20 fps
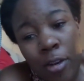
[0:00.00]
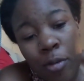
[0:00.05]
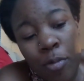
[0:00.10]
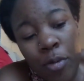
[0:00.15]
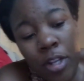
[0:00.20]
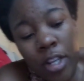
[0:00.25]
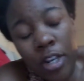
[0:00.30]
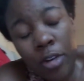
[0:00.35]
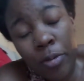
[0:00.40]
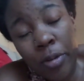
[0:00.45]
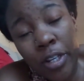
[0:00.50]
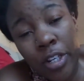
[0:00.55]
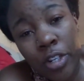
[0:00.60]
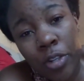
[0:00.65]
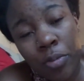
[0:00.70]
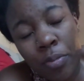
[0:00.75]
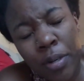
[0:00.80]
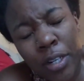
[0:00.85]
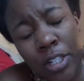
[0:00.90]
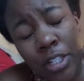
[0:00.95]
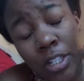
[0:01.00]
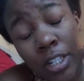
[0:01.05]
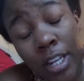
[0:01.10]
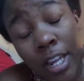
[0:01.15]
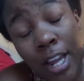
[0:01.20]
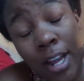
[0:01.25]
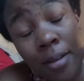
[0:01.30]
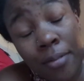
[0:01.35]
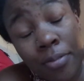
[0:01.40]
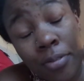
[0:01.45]
We didn't really do much today.
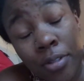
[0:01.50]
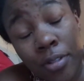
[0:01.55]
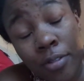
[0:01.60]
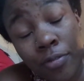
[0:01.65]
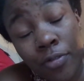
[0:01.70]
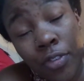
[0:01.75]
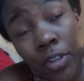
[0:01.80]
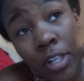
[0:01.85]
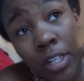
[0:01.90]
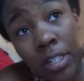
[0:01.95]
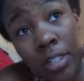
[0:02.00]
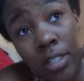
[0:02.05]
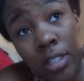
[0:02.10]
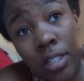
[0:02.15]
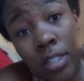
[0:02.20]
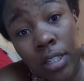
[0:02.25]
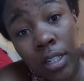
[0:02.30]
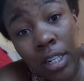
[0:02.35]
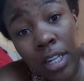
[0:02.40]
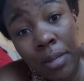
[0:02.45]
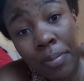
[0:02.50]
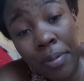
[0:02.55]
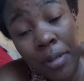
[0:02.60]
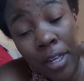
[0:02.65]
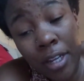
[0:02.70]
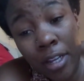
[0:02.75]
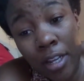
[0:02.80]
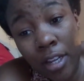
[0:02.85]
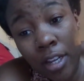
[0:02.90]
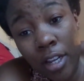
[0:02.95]
I'm feeling
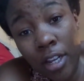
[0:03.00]
sleepy.